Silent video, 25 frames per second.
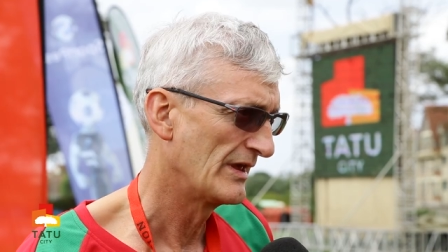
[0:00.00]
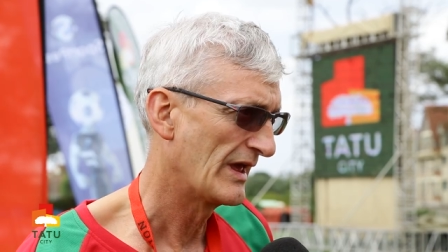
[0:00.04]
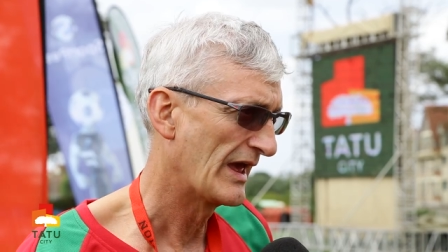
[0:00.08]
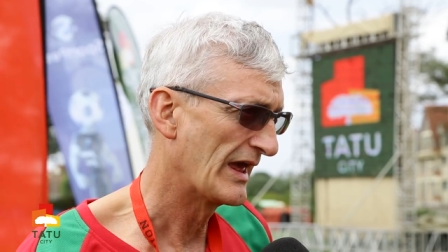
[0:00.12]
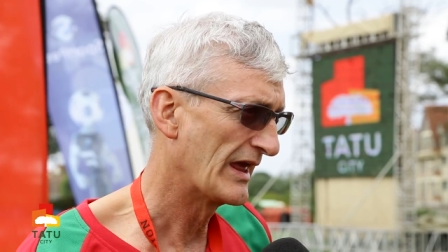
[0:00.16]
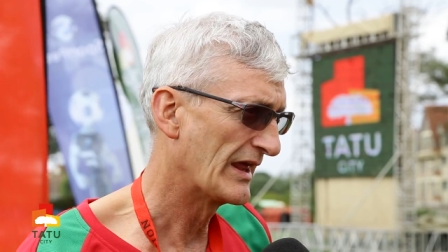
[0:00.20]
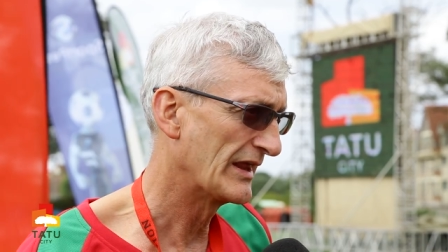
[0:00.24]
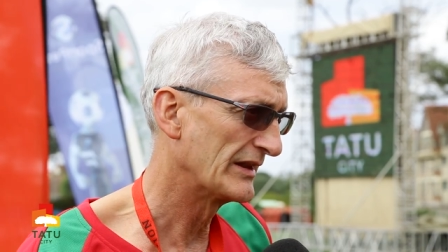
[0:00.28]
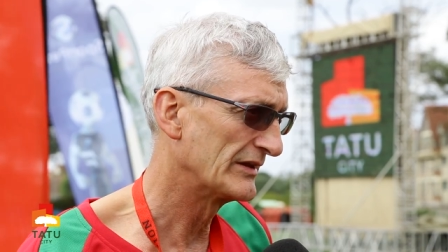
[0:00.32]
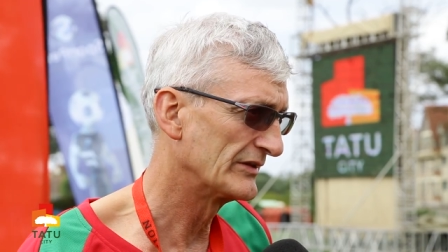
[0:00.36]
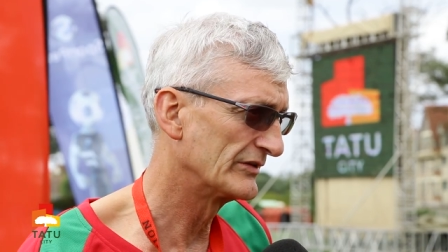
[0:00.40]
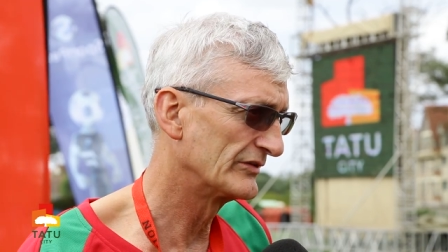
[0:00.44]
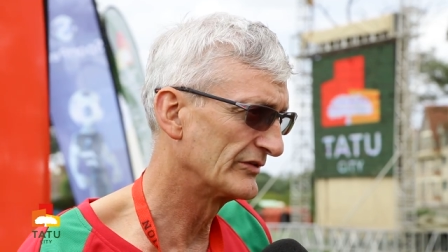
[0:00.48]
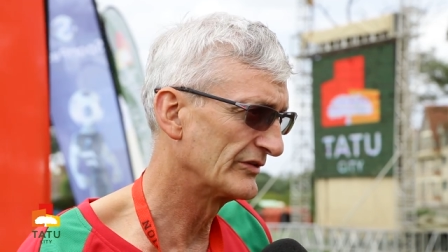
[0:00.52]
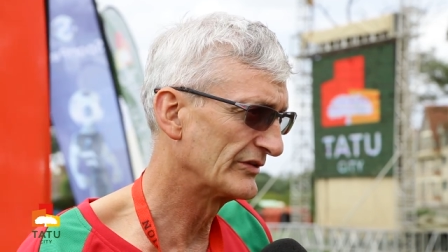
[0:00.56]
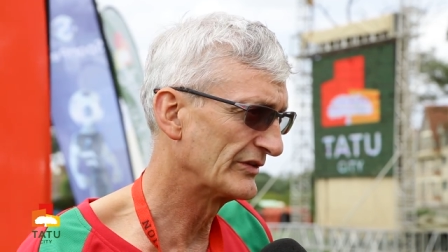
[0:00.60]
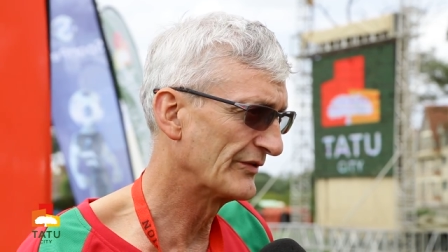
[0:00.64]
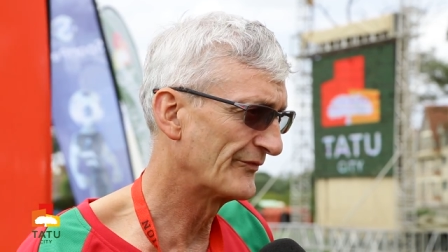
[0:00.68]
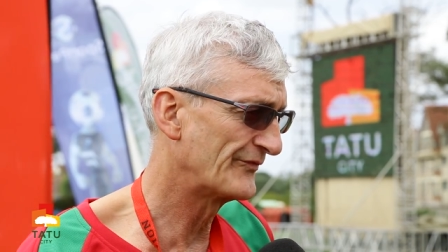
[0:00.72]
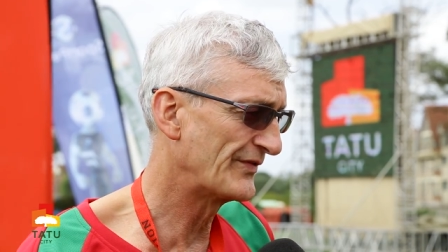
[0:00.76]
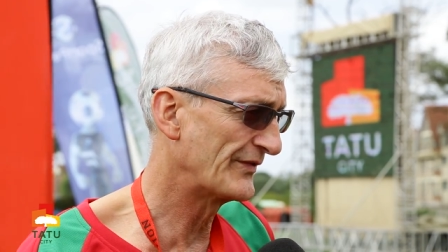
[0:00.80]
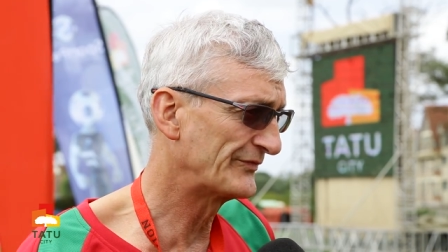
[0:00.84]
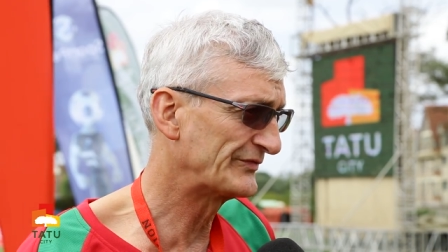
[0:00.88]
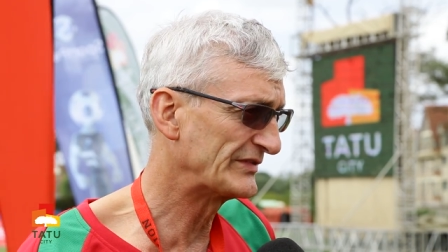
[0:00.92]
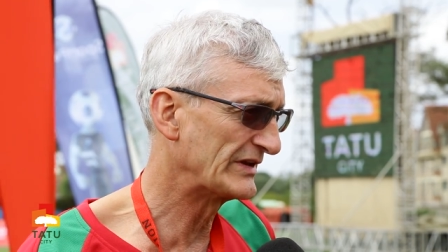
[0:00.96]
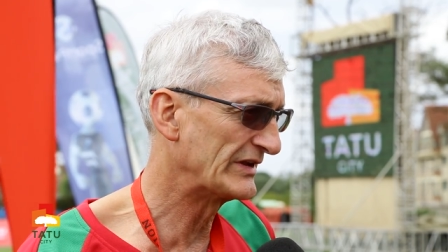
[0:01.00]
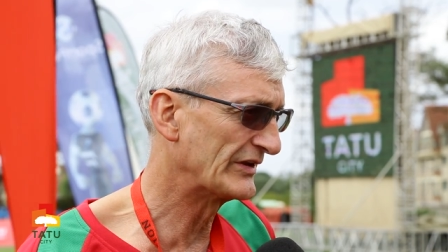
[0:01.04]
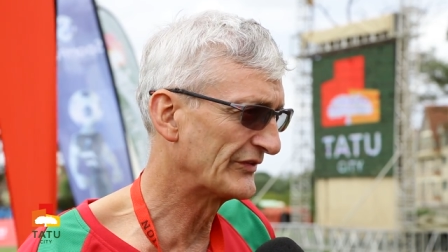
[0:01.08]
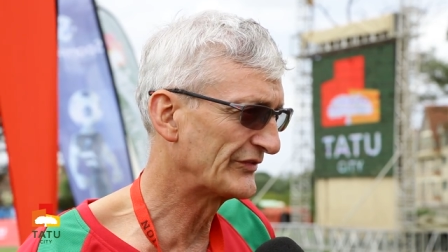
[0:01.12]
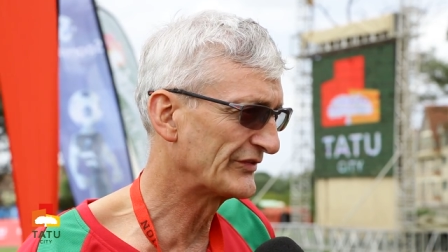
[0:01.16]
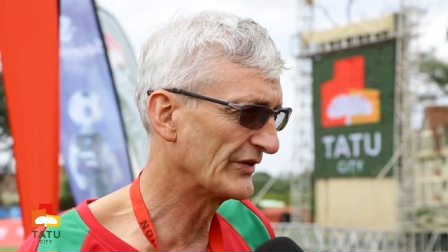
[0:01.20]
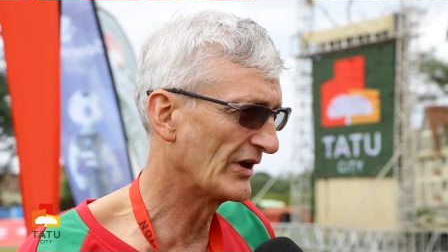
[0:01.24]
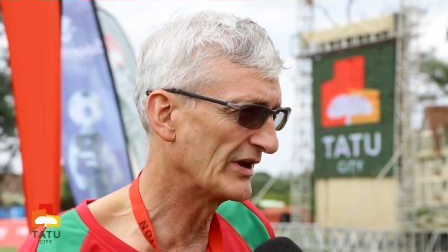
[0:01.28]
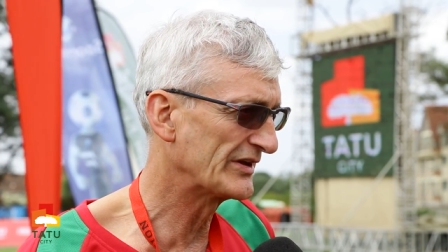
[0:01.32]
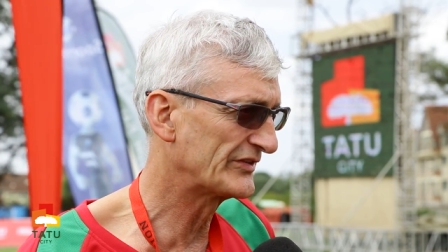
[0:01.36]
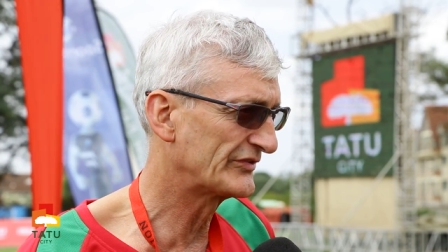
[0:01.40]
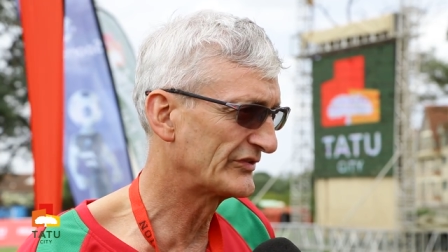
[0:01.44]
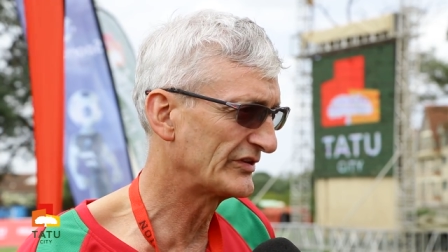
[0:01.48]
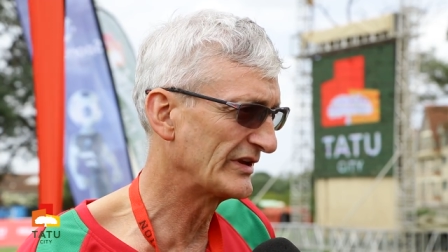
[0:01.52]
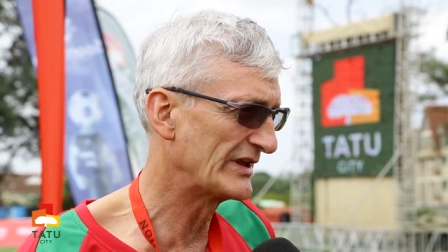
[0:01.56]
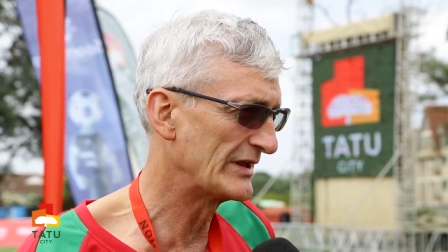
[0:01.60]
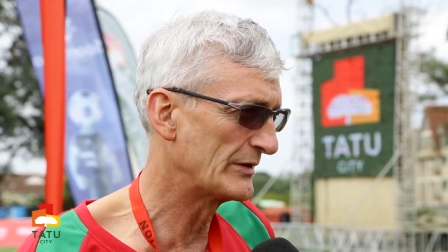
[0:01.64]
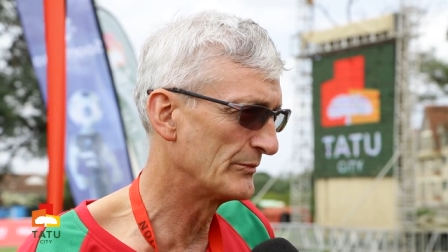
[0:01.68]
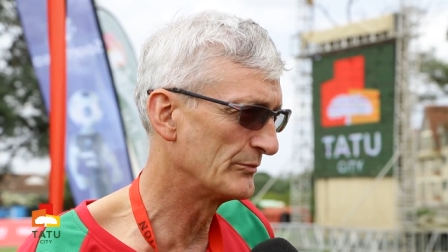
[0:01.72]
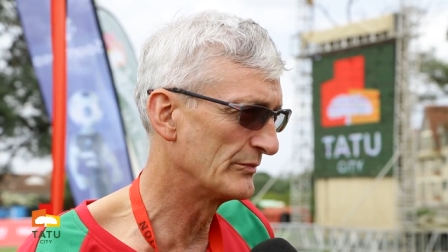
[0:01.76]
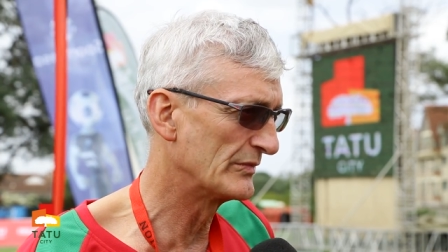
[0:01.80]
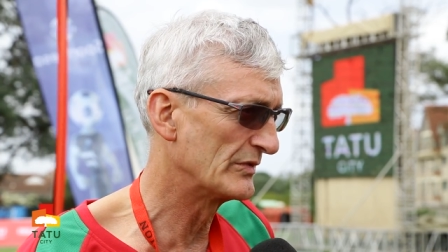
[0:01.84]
And the 15-a-side team